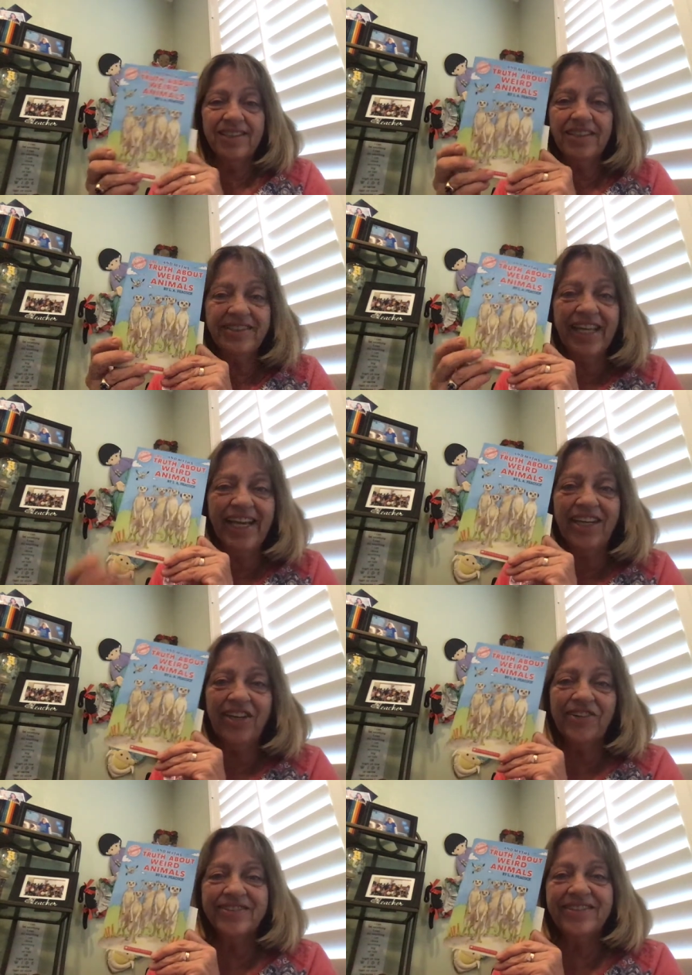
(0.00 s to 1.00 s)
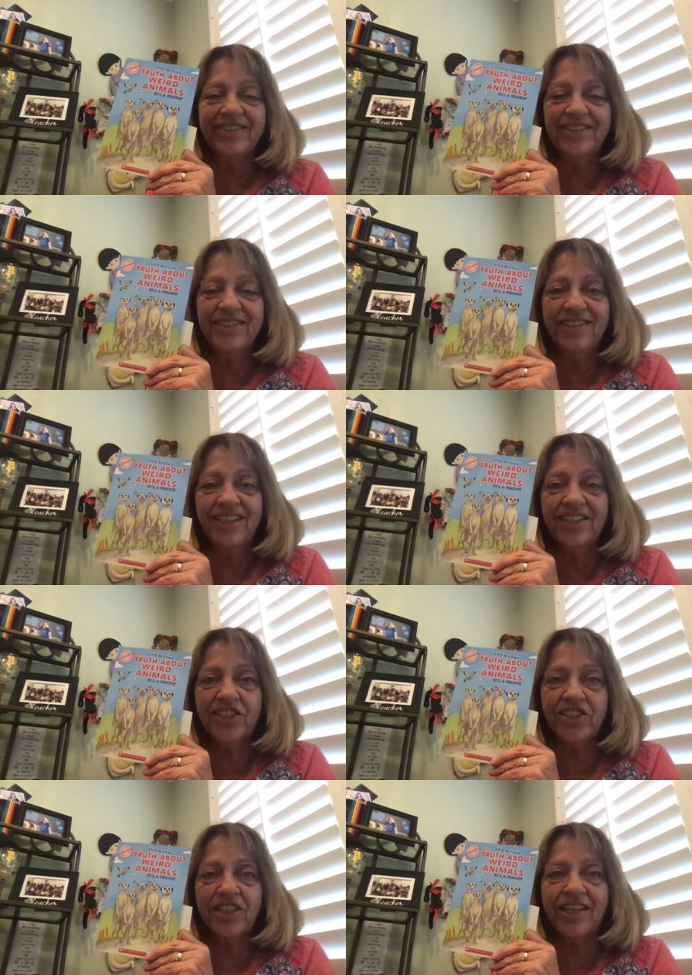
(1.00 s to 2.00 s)
Well, thank you.
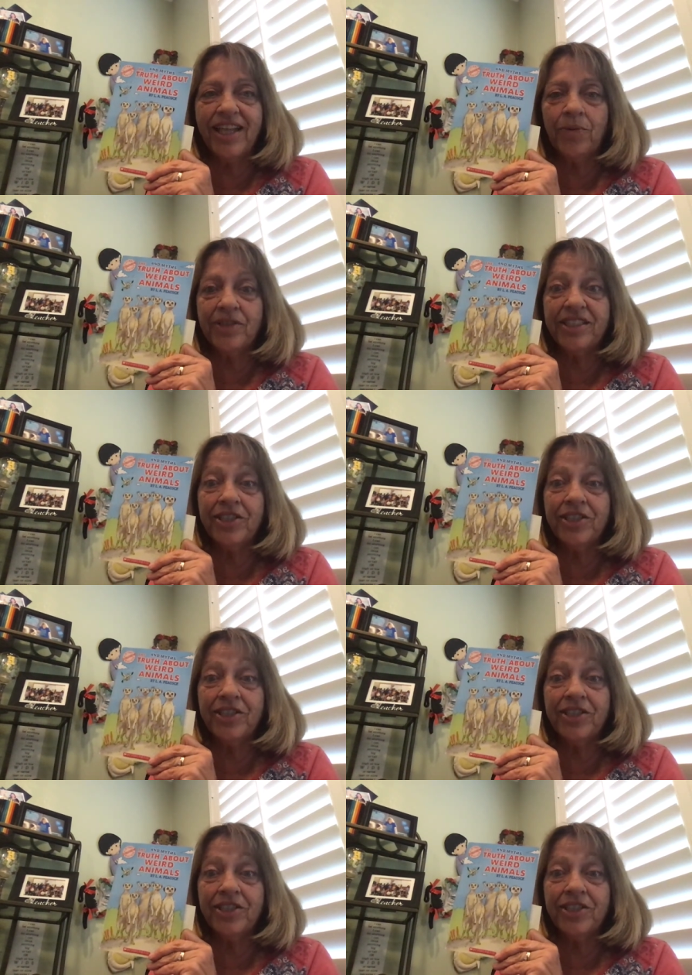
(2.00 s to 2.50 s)
Just thought that was